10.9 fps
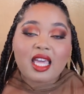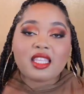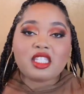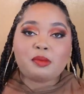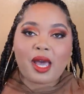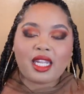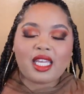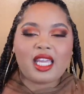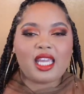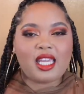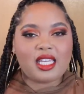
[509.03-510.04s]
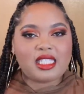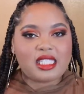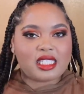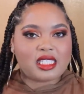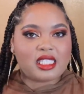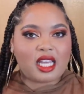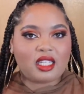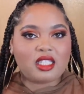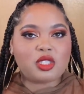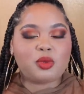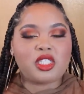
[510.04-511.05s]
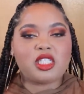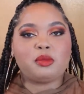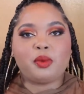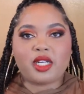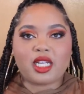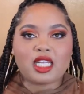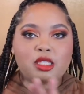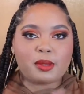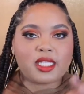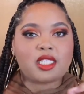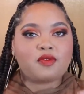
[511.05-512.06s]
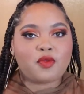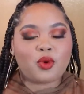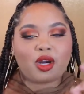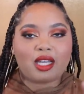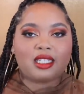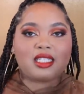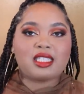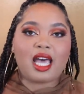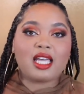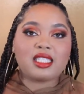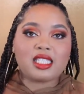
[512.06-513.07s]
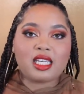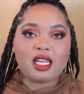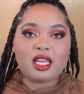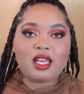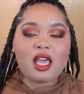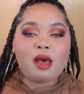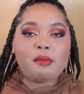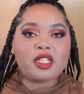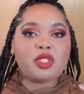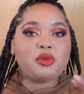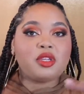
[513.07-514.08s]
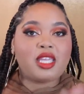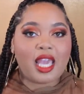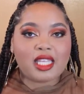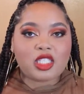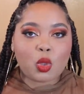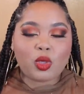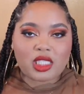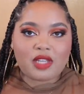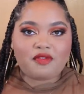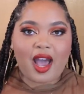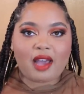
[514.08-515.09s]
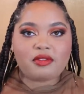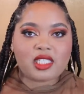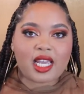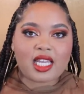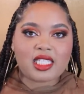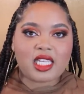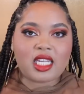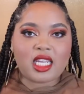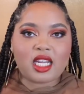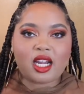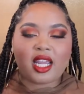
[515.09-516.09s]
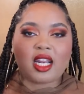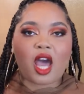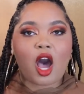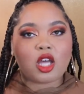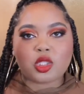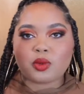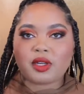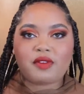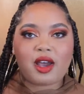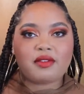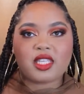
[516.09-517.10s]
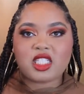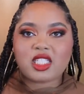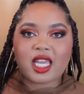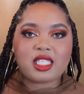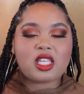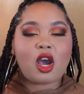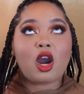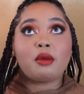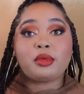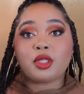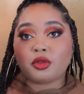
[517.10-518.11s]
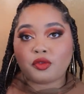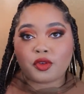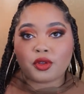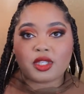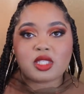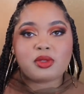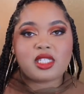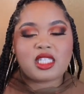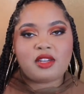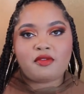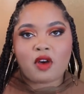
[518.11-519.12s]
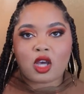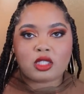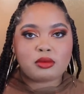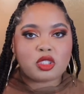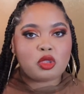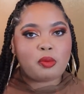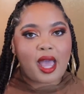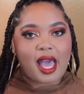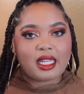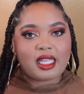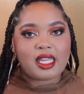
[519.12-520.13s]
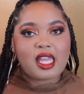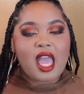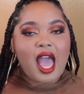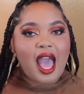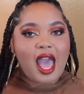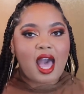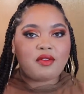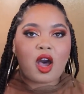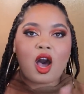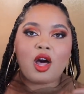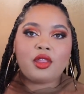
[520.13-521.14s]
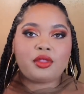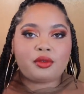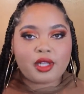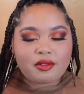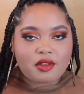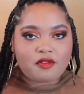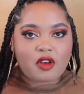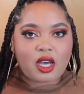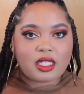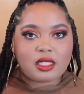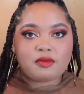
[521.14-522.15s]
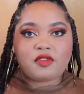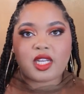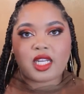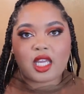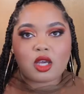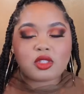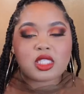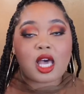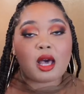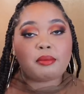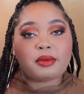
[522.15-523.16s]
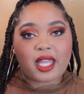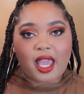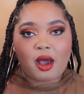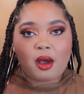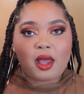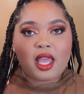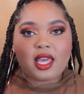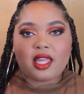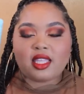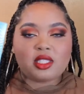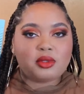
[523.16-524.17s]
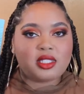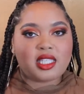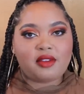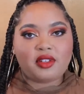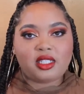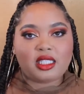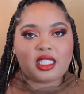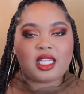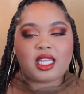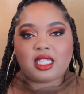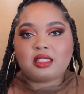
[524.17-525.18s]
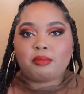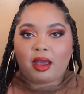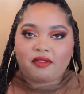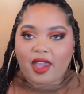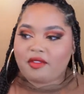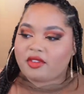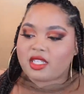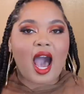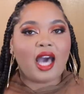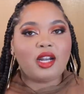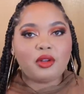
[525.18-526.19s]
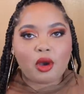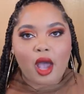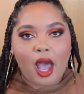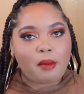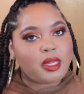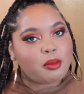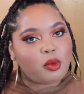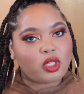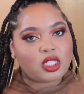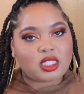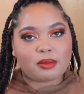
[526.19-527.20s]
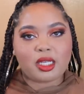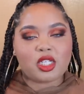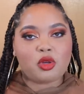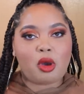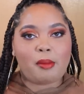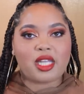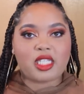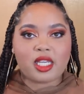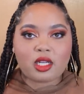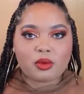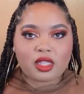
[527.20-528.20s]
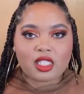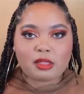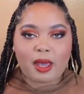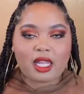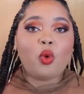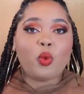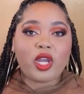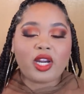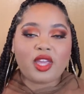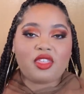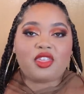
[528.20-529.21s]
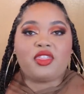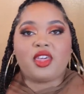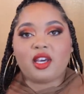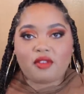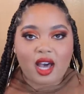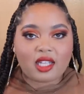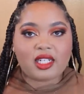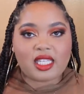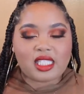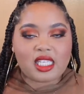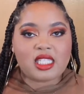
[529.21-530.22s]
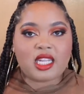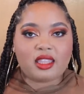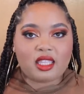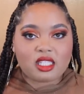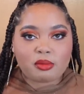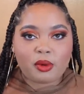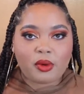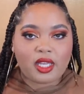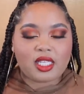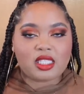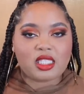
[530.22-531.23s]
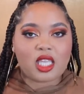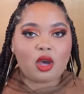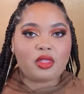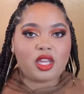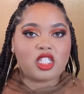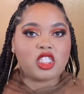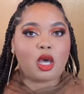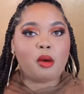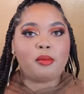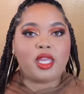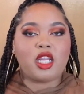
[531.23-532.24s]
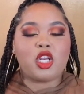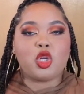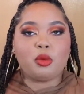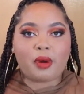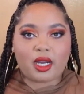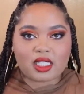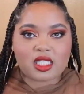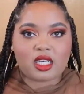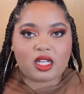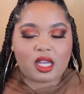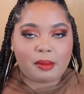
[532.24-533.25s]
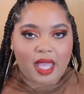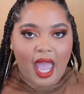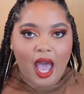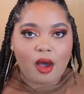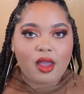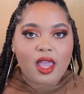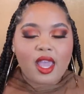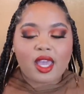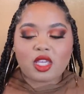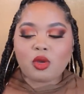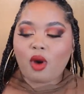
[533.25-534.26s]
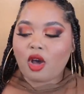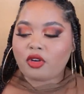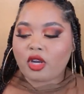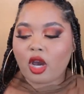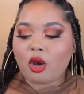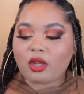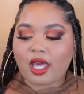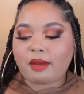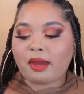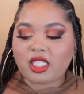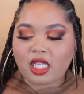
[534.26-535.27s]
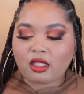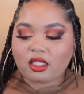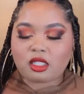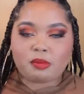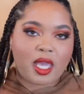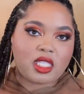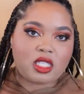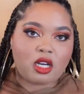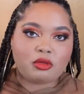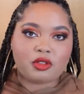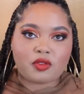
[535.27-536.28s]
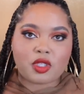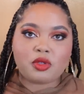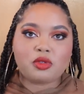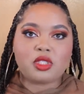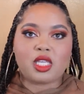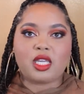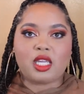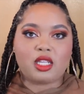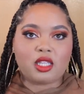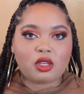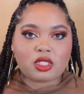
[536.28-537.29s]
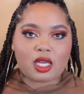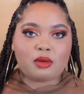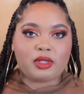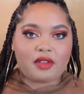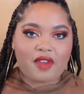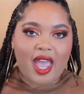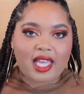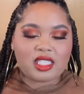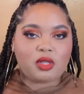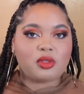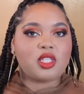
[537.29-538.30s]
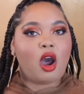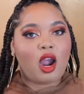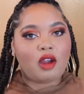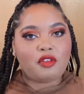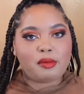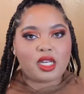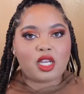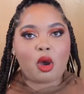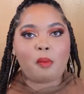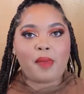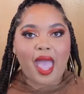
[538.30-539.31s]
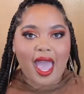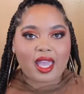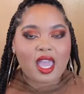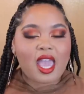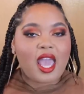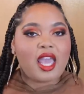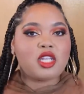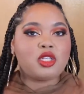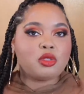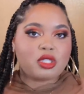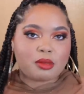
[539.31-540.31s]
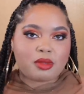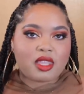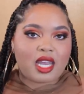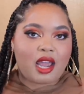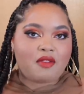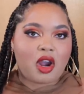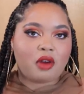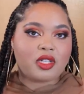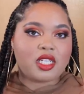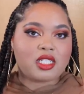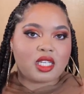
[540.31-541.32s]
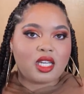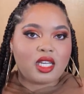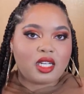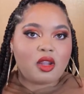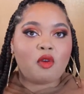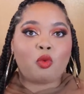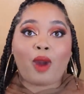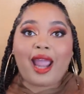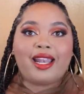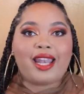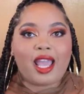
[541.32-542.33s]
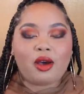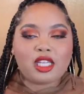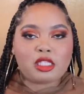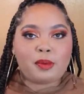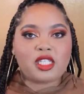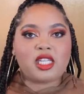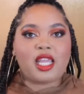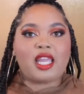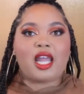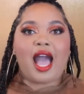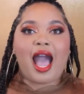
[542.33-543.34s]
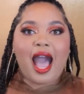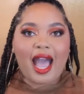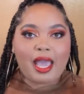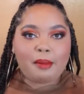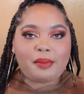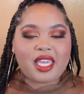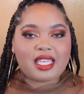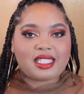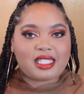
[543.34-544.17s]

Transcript: This palette is $60, which is pretty expensive for Anastasia, but you get 25 shades in here, and all 25 of these shades are beautiful. This one is the Volume 2 palette. I have all 3 of the volume videos up now, and this one definitely is my favorite. I don't know how many more looks I'm gonna do on my channel with this palette. We are in the thick of holiday season at this point, and so there's so many new products that are coming out, and you all know, like, my channel is based on reviews and getting those up really fast, so it's hard for me to go back and do something that I've already done right now, especially in a high peak